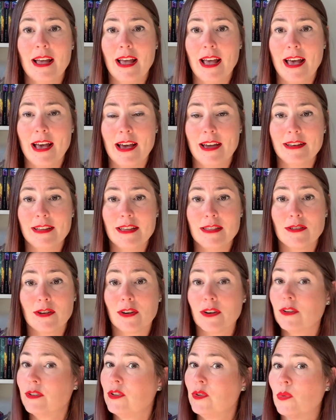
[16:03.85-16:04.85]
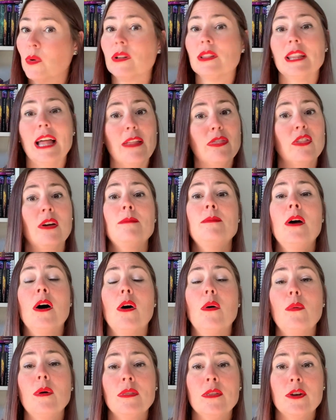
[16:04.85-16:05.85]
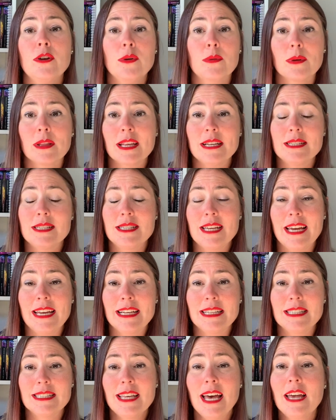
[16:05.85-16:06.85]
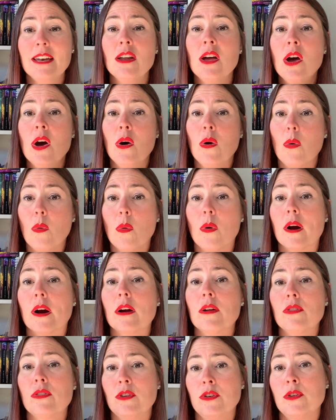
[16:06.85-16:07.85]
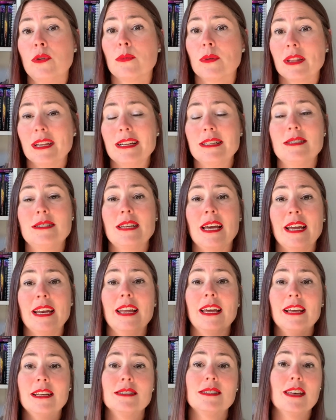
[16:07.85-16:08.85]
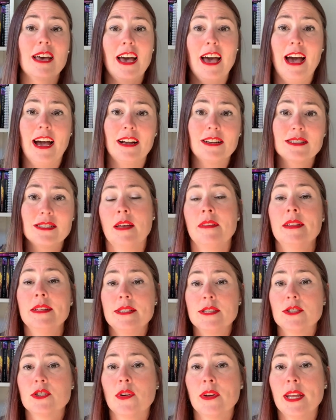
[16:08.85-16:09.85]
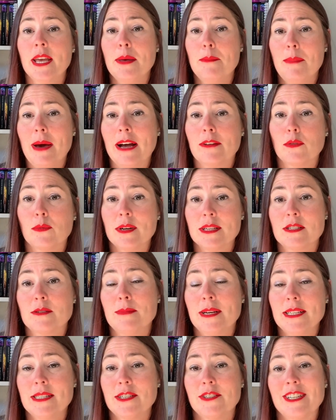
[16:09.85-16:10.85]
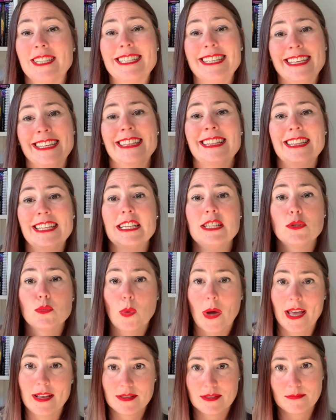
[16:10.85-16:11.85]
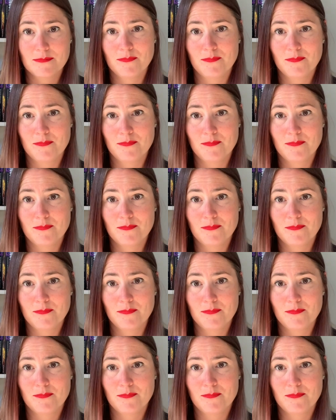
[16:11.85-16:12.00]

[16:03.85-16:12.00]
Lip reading: And either you will let them know when the new release date is set or the new release date is X. And this is going to impact the rest of my series in these ways.